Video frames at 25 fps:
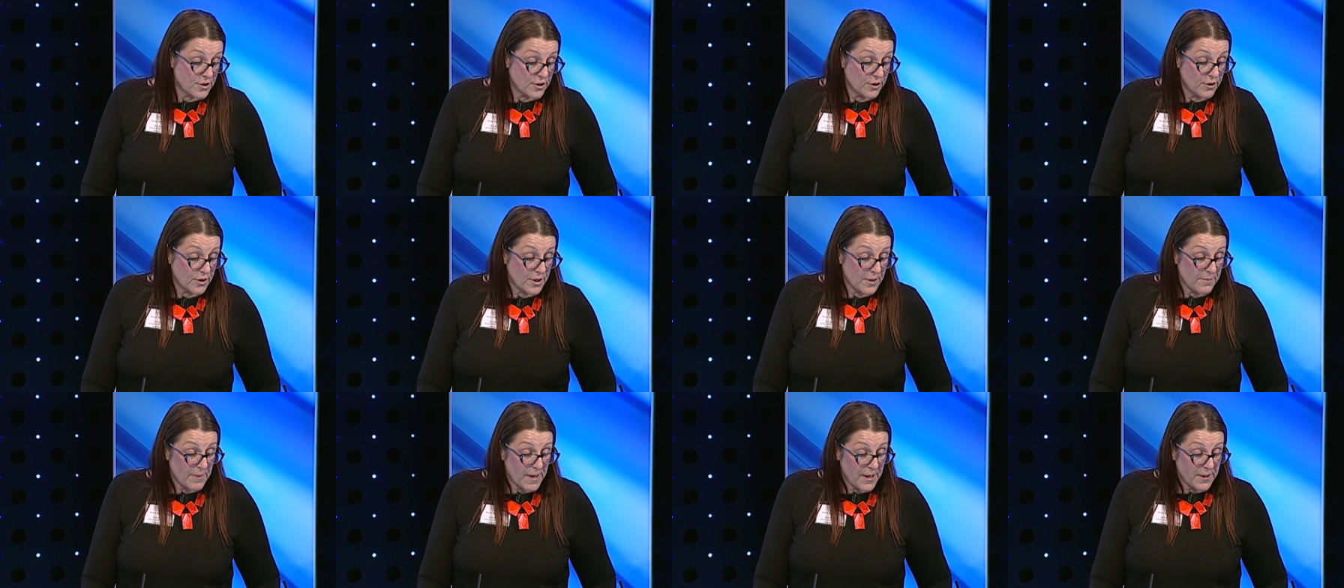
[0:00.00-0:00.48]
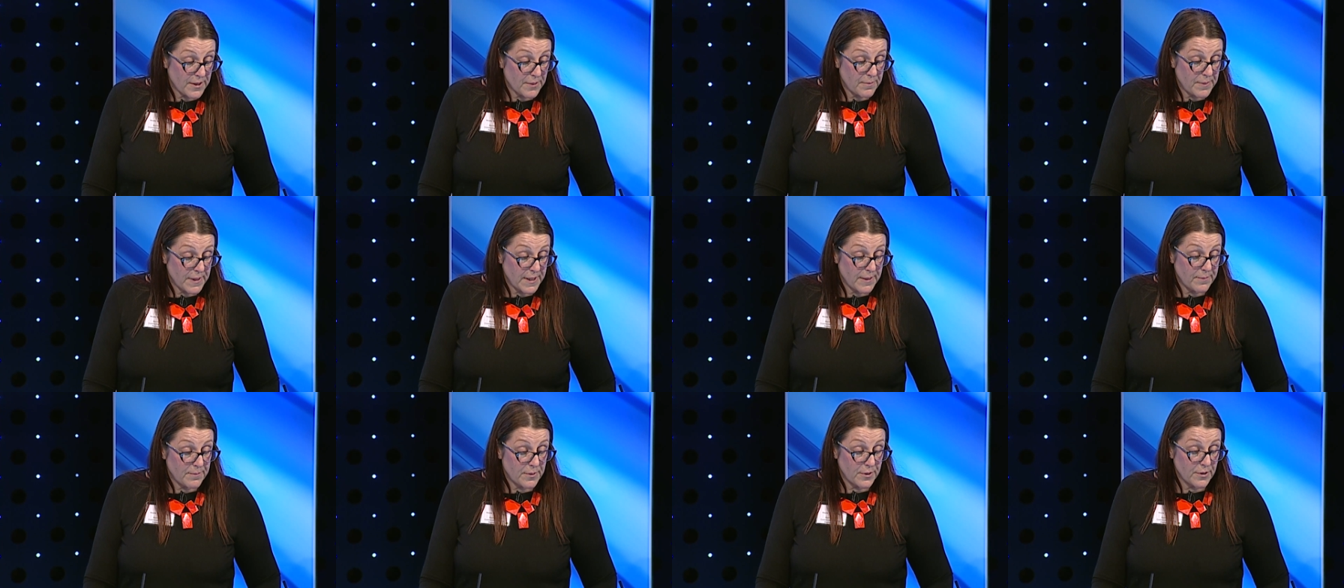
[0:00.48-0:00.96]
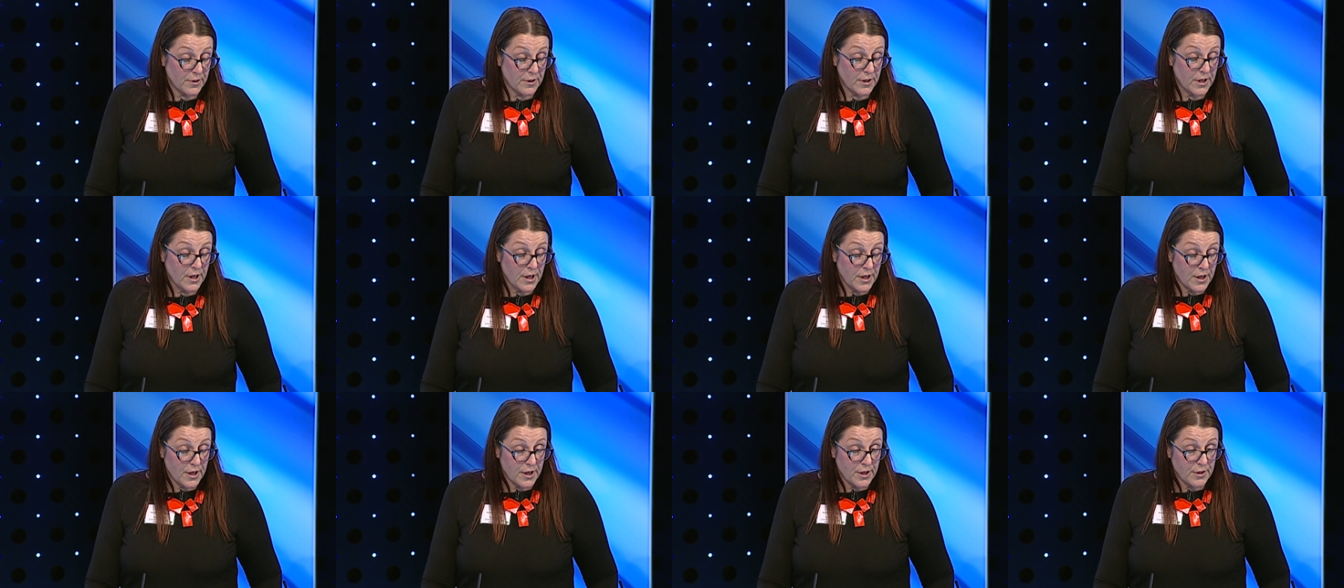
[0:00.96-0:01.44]
talk about the
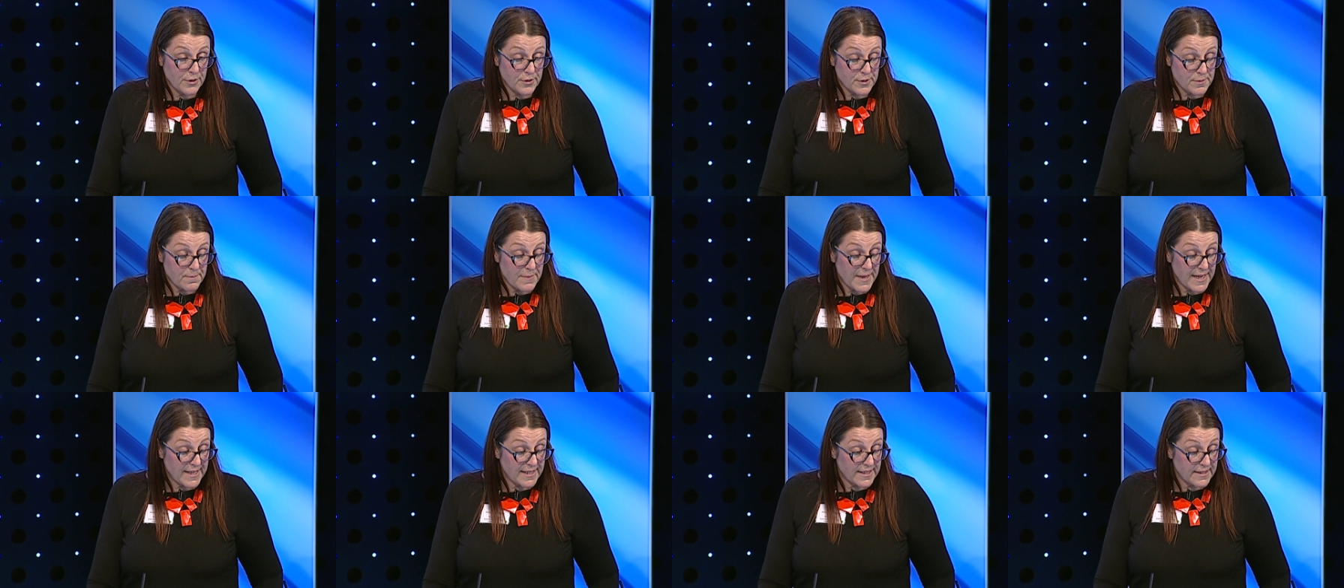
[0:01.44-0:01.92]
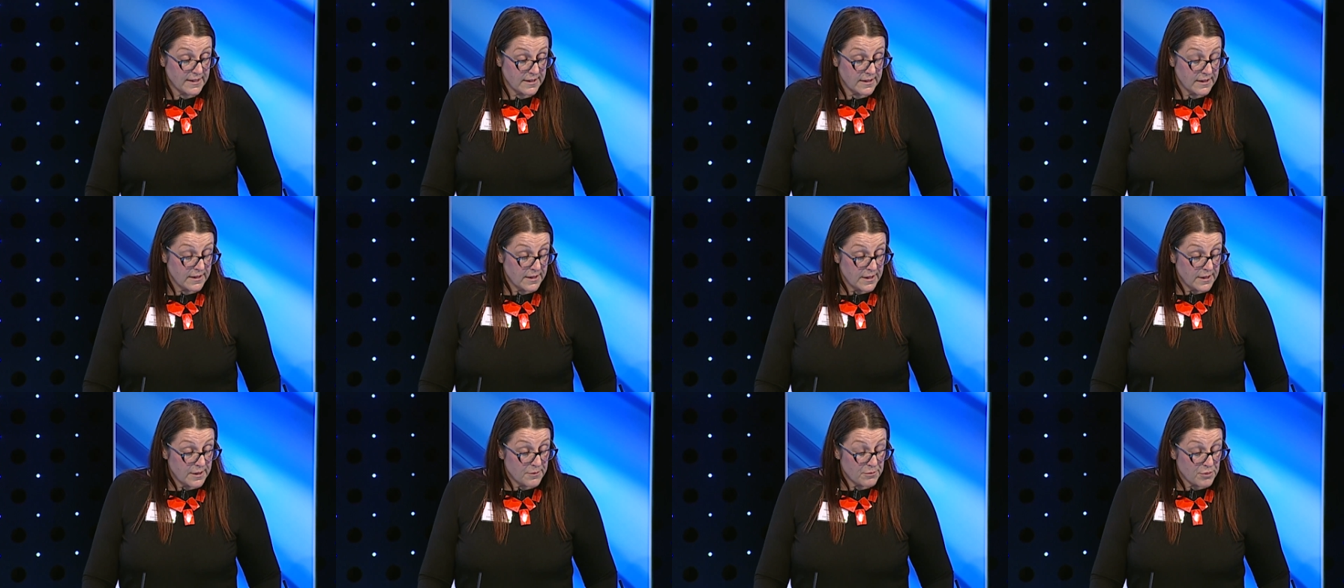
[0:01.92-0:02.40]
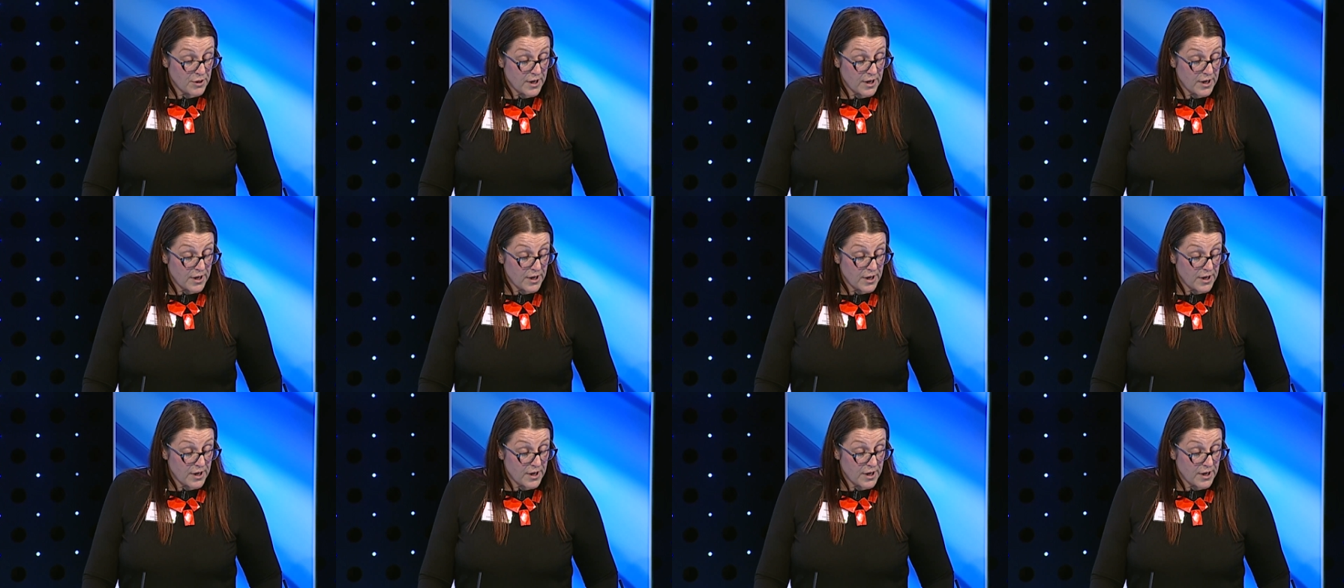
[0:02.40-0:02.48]
people whose main